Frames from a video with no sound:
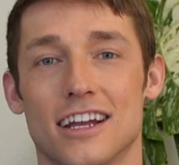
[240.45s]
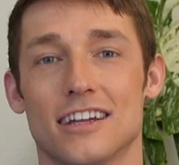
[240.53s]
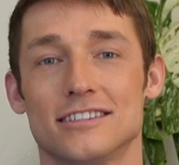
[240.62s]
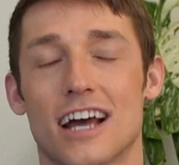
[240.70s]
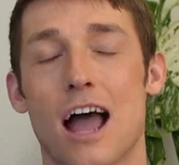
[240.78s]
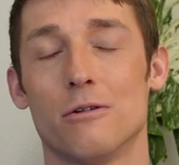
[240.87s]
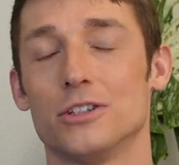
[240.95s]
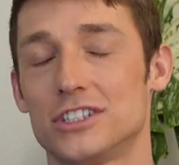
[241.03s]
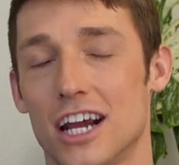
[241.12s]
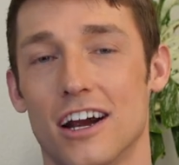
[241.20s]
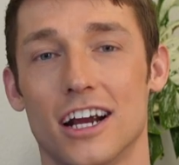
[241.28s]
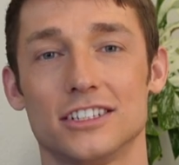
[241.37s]
and I will
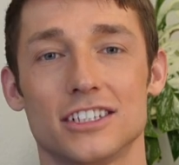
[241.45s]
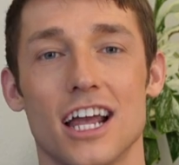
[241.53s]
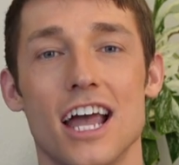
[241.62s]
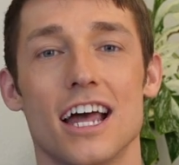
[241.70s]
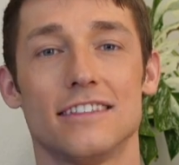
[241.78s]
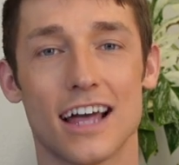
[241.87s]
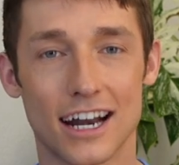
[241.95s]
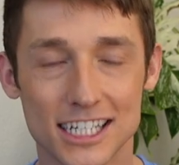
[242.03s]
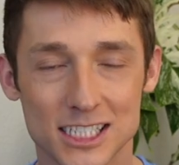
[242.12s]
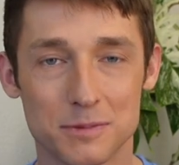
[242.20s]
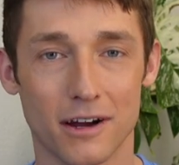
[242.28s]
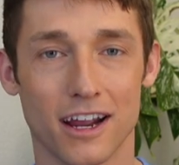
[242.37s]
cherish that
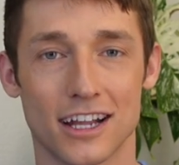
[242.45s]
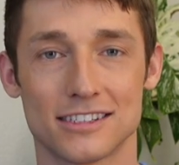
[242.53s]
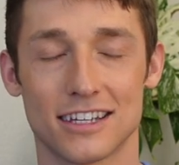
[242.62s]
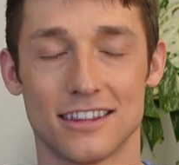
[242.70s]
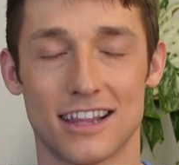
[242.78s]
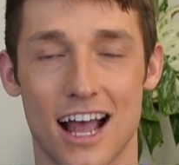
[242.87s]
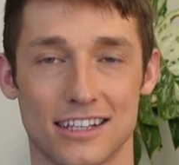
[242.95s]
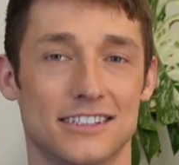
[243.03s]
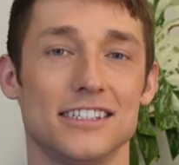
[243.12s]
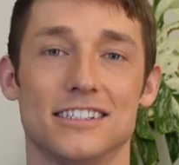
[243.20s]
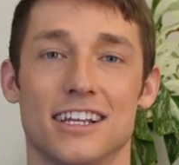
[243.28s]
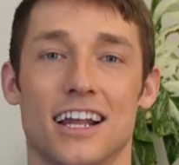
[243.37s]
experience and that
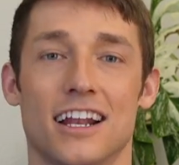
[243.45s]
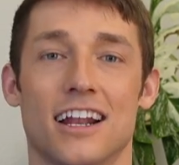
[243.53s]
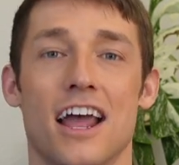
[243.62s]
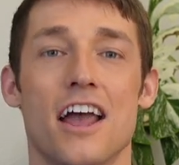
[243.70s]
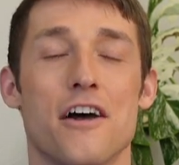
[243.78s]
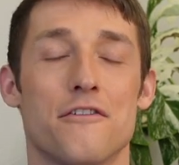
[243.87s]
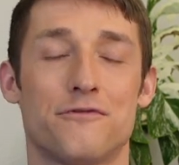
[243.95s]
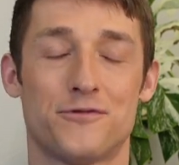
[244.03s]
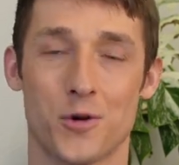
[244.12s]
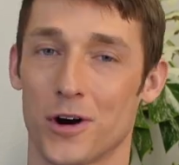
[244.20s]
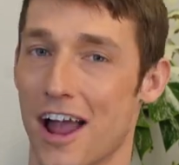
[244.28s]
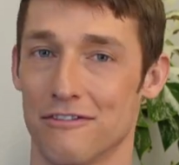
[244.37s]
season
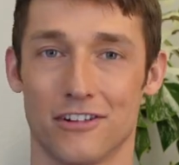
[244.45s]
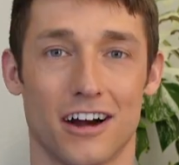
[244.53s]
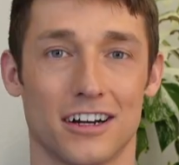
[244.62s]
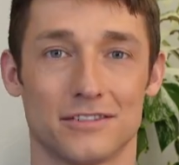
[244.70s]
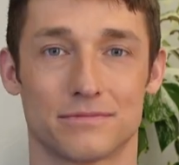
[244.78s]
forever.